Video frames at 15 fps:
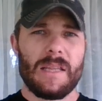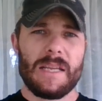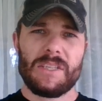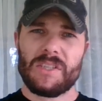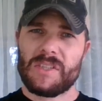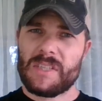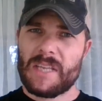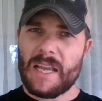They
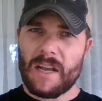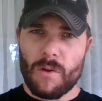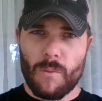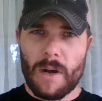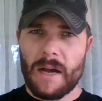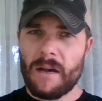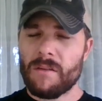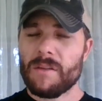just take a
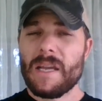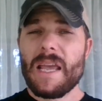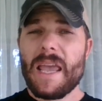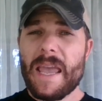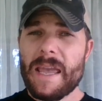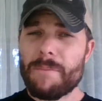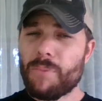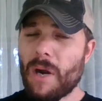while.
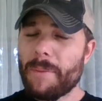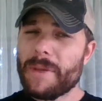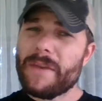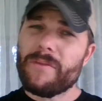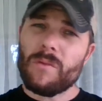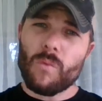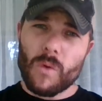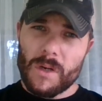And probably
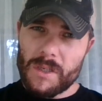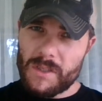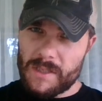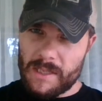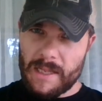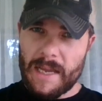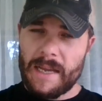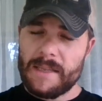even worse
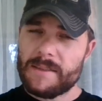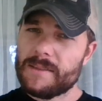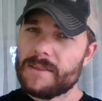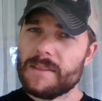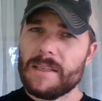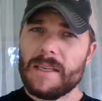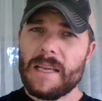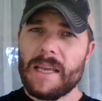than that
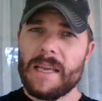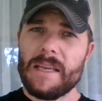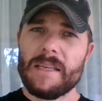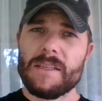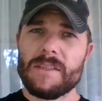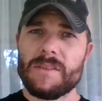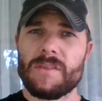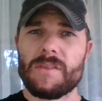
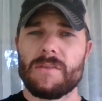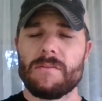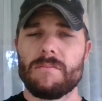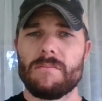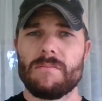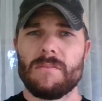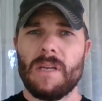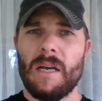is
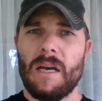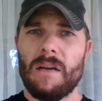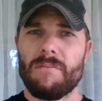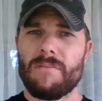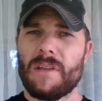uh,